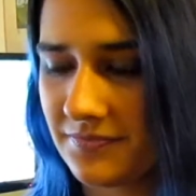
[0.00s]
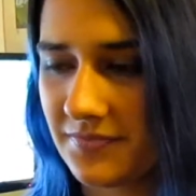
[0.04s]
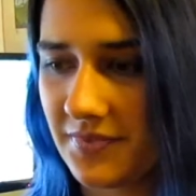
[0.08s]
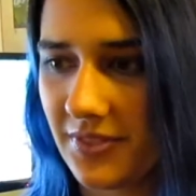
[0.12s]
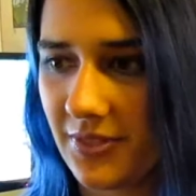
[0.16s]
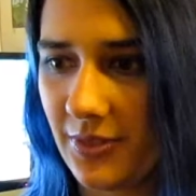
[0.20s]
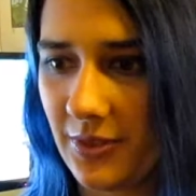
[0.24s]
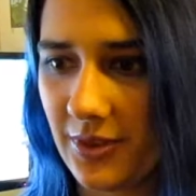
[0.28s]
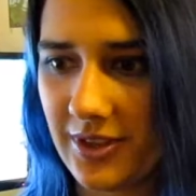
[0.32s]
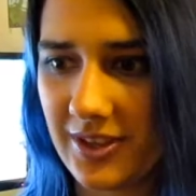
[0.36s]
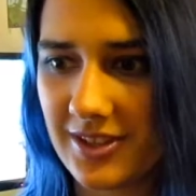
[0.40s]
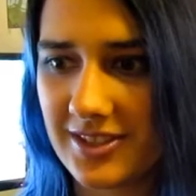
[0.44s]

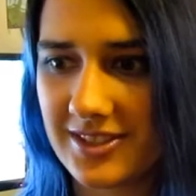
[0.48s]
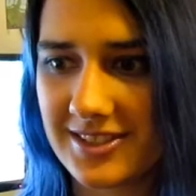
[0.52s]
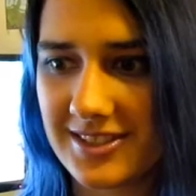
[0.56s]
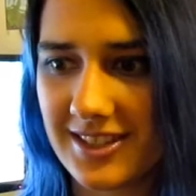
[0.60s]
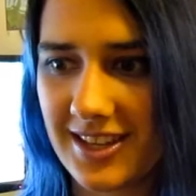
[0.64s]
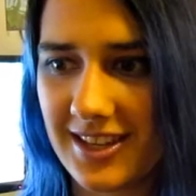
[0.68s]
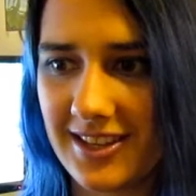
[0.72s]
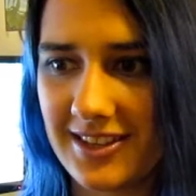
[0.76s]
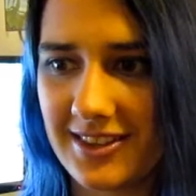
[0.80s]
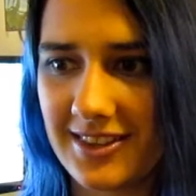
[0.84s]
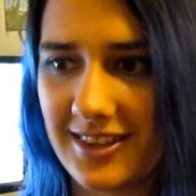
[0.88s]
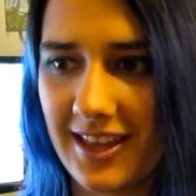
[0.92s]
They
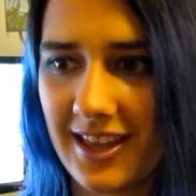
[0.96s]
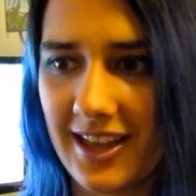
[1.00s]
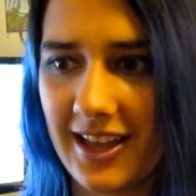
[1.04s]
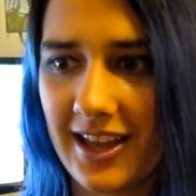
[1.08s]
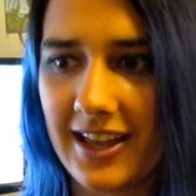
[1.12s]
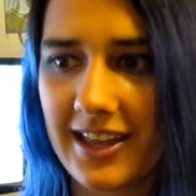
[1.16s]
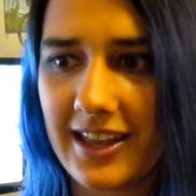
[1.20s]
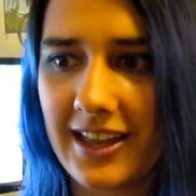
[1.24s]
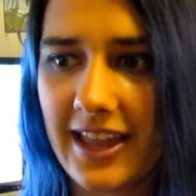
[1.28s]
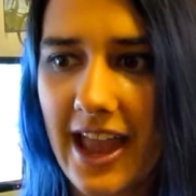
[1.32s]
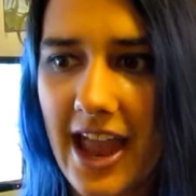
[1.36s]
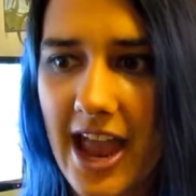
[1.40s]
said that
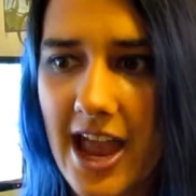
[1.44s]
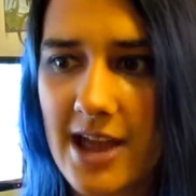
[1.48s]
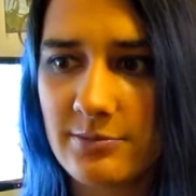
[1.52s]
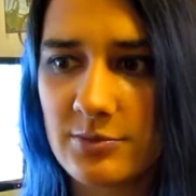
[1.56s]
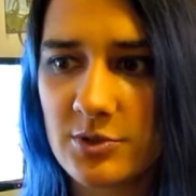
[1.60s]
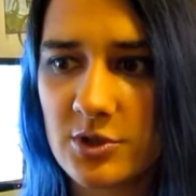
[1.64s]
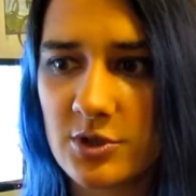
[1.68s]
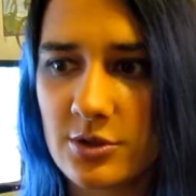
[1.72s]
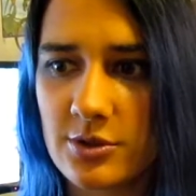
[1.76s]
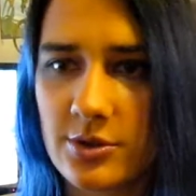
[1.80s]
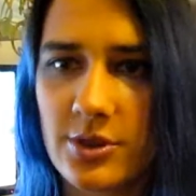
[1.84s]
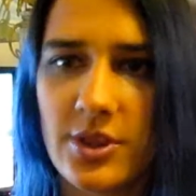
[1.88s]
I
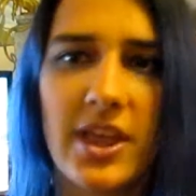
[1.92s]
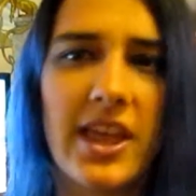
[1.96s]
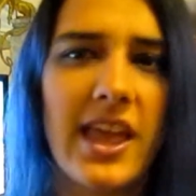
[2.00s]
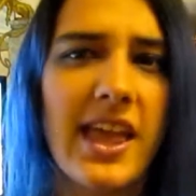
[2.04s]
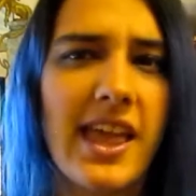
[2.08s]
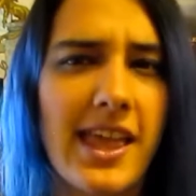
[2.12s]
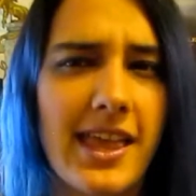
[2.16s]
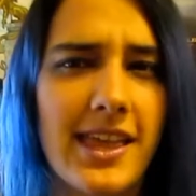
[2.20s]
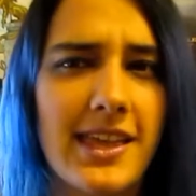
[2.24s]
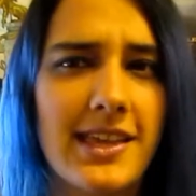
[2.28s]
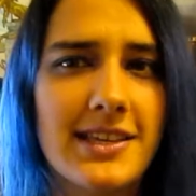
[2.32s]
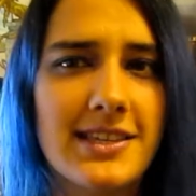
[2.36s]
captured the
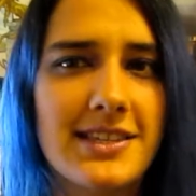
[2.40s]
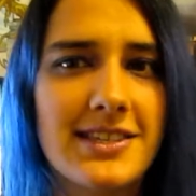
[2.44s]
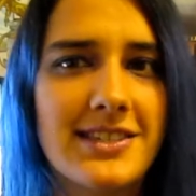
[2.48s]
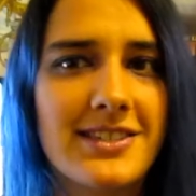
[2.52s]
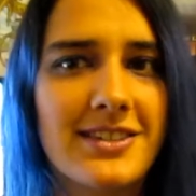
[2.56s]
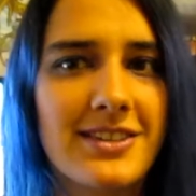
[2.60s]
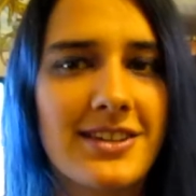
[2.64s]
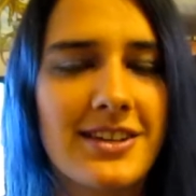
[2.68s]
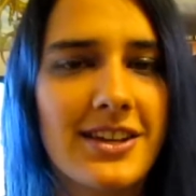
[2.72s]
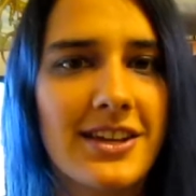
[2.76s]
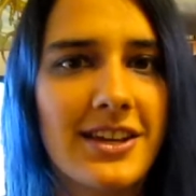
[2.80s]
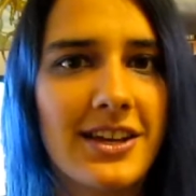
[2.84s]

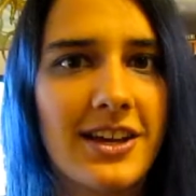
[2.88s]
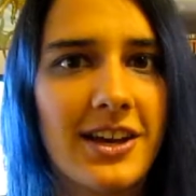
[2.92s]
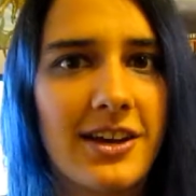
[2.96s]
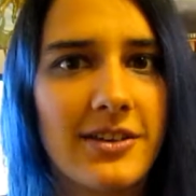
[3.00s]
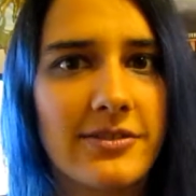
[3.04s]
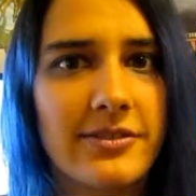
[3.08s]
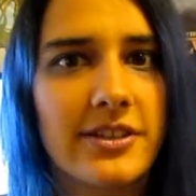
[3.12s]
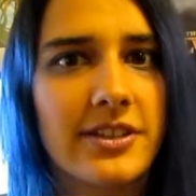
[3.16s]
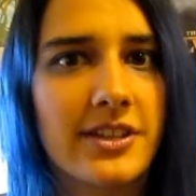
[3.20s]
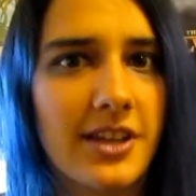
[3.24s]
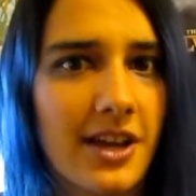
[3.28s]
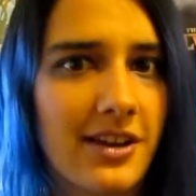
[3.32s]
angst of
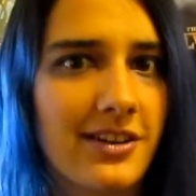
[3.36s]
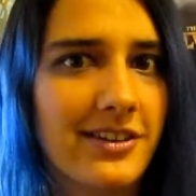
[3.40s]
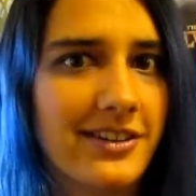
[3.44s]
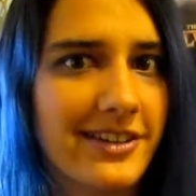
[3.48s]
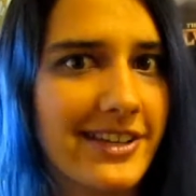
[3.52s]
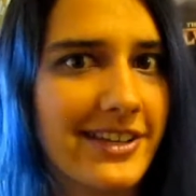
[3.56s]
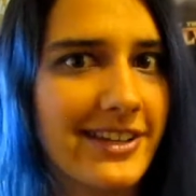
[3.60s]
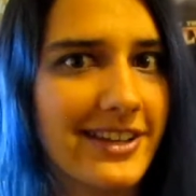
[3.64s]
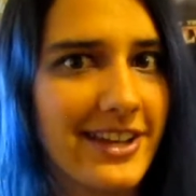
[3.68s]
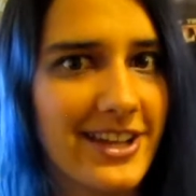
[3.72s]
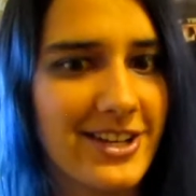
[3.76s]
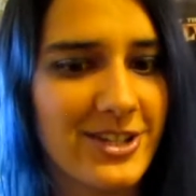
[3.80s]
a young
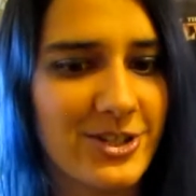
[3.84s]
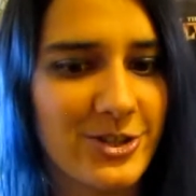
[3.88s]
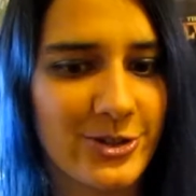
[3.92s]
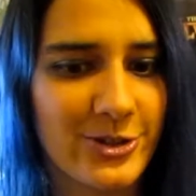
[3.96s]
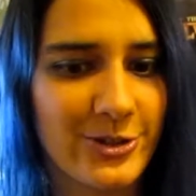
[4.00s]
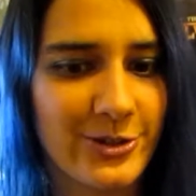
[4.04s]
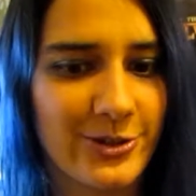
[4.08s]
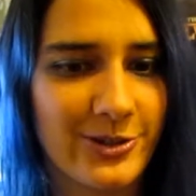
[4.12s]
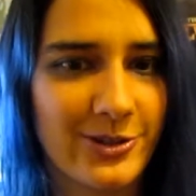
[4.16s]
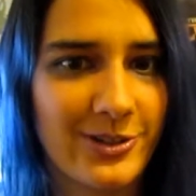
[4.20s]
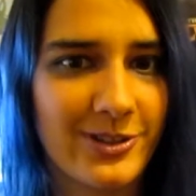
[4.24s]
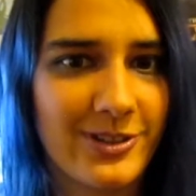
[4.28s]
teenage
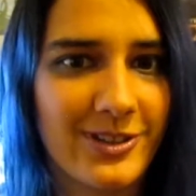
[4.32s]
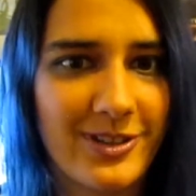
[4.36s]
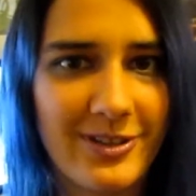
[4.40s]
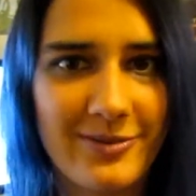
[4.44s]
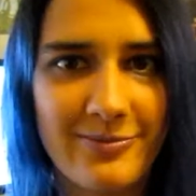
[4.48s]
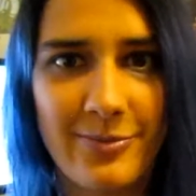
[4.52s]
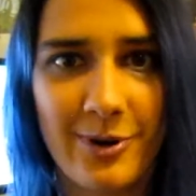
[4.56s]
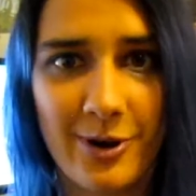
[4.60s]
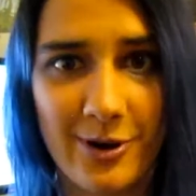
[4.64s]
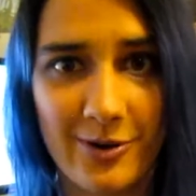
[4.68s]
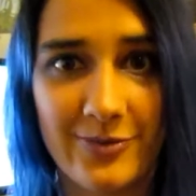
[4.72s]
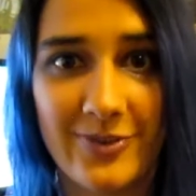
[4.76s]
girl
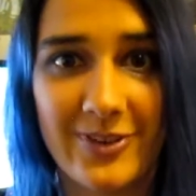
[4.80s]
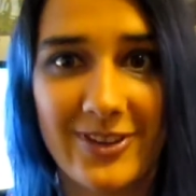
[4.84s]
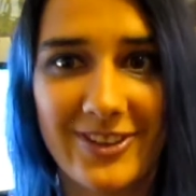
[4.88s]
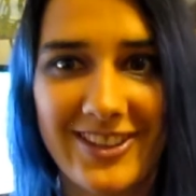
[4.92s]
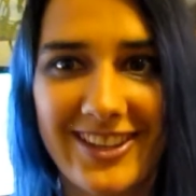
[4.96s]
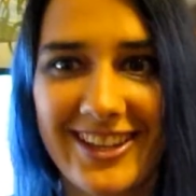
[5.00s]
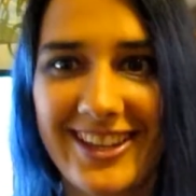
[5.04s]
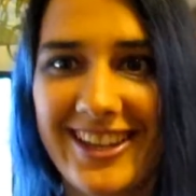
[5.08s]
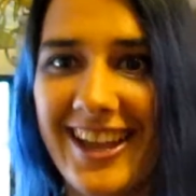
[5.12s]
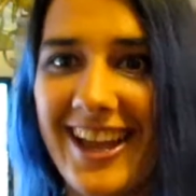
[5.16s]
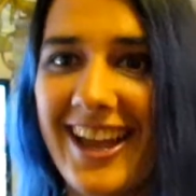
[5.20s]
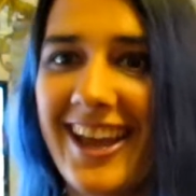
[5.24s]

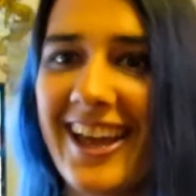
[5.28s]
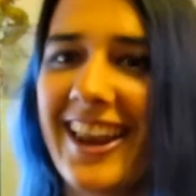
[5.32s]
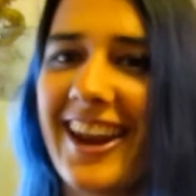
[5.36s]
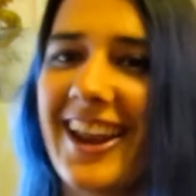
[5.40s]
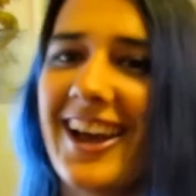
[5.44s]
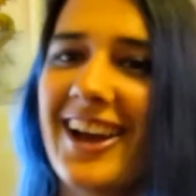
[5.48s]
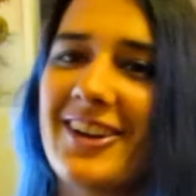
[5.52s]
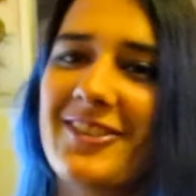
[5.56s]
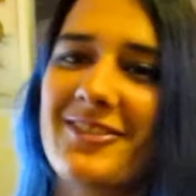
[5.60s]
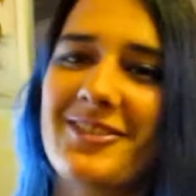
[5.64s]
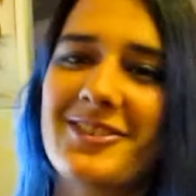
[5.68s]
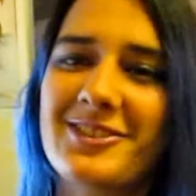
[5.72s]
perfectly, and
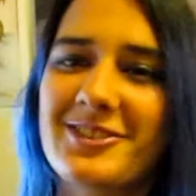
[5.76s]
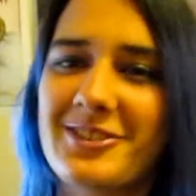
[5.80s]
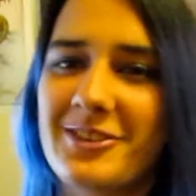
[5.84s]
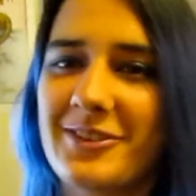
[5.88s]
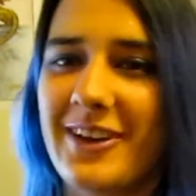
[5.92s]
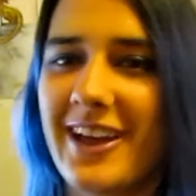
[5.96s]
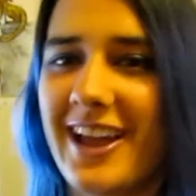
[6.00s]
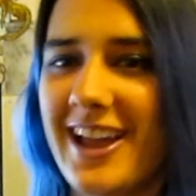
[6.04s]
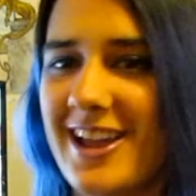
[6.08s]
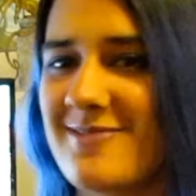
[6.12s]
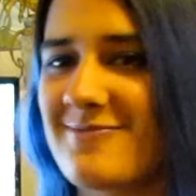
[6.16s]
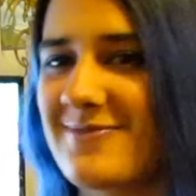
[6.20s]
I was so
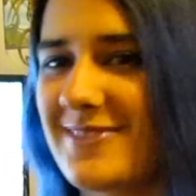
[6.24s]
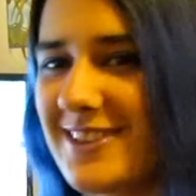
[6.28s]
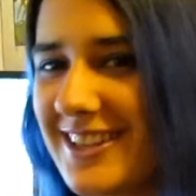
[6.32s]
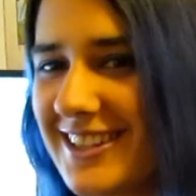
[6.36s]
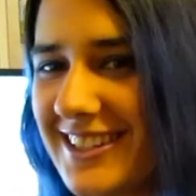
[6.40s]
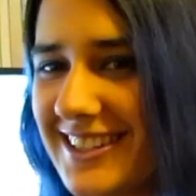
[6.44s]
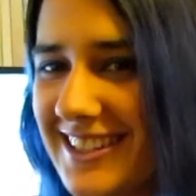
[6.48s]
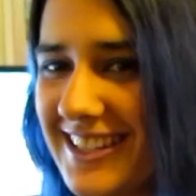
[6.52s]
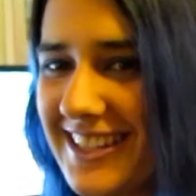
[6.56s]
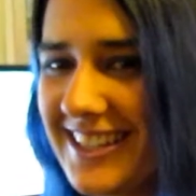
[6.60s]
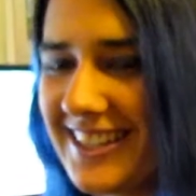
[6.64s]
happy.